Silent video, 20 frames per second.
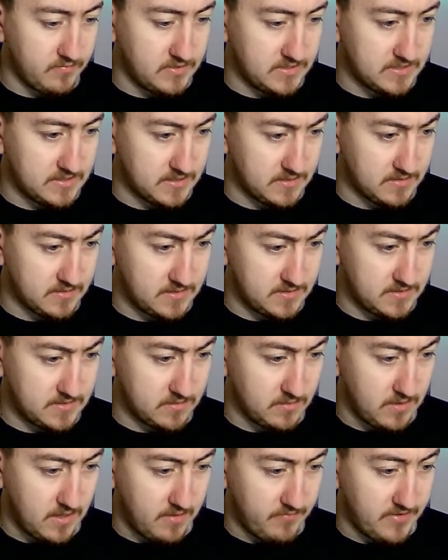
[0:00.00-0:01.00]
Is he
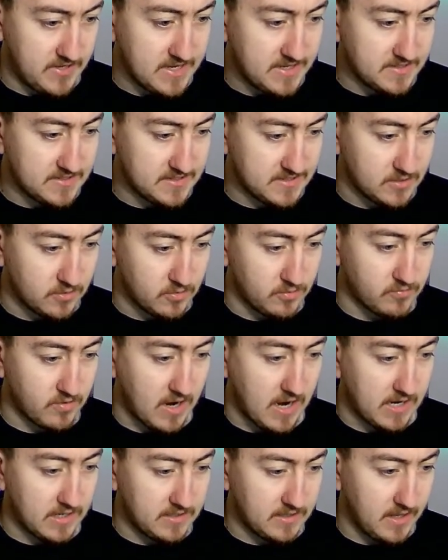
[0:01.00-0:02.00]
still live? He is still
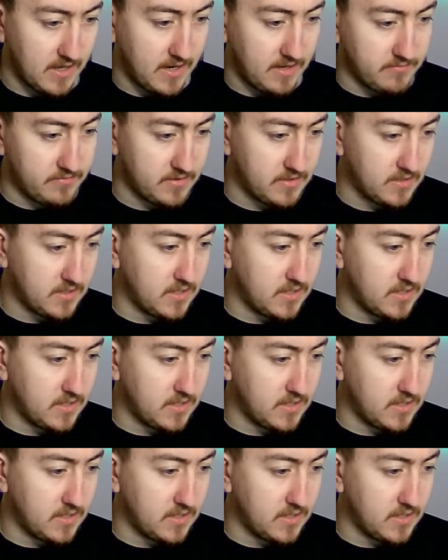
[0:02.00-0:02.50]
live.